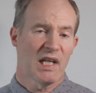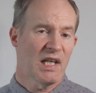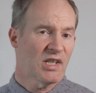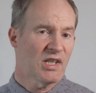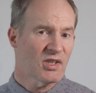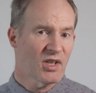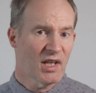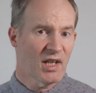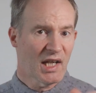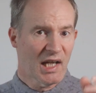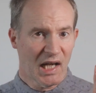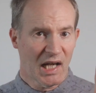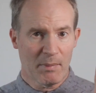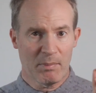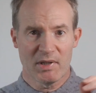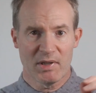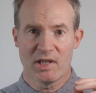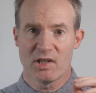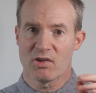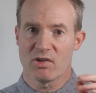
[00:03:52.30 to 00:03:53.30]
it's going to
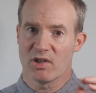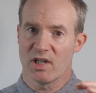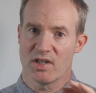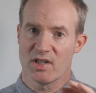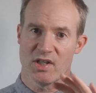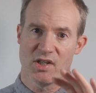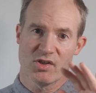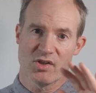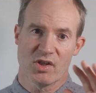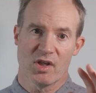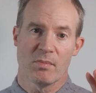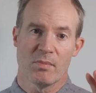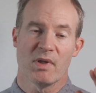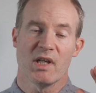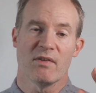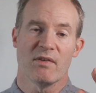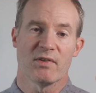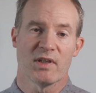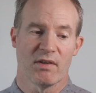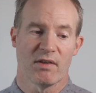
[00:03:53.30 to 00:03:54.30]
happily crash into them
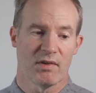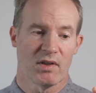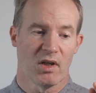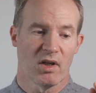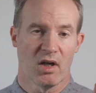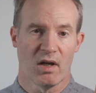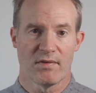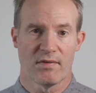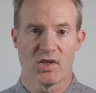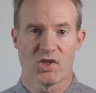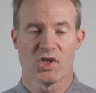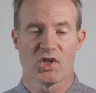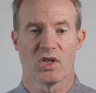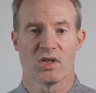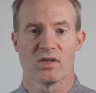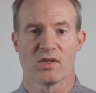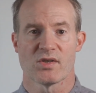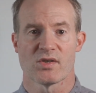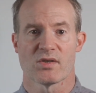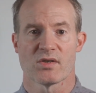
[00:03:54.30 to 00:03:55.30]
if given half the
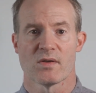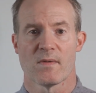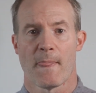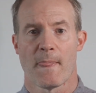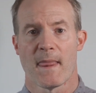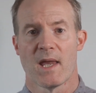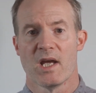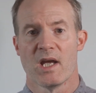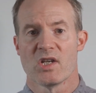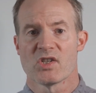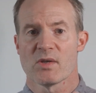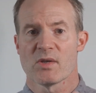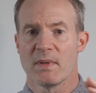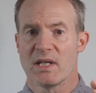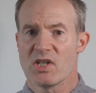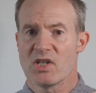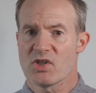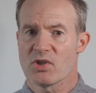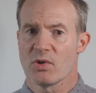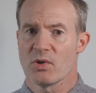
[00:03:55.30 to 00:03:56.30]
chance. So
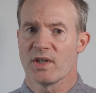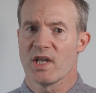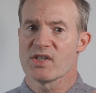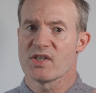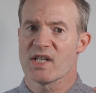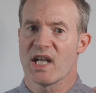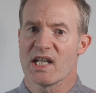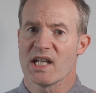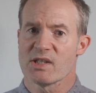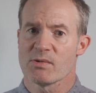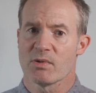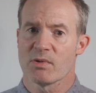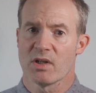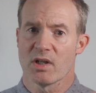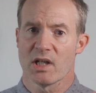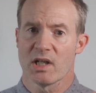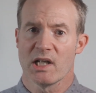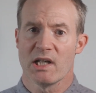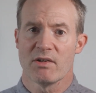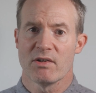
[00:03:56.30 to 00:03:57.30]
make sure there's
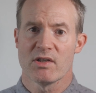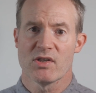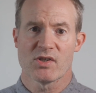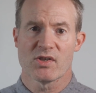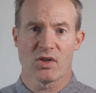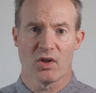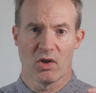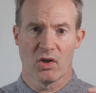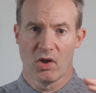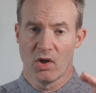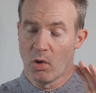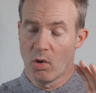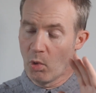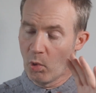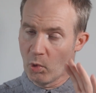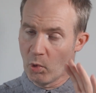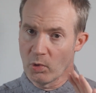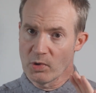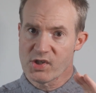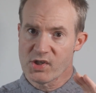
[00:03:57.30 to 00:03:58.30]
adequate clearance
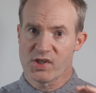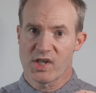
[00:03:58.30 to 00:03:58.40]
or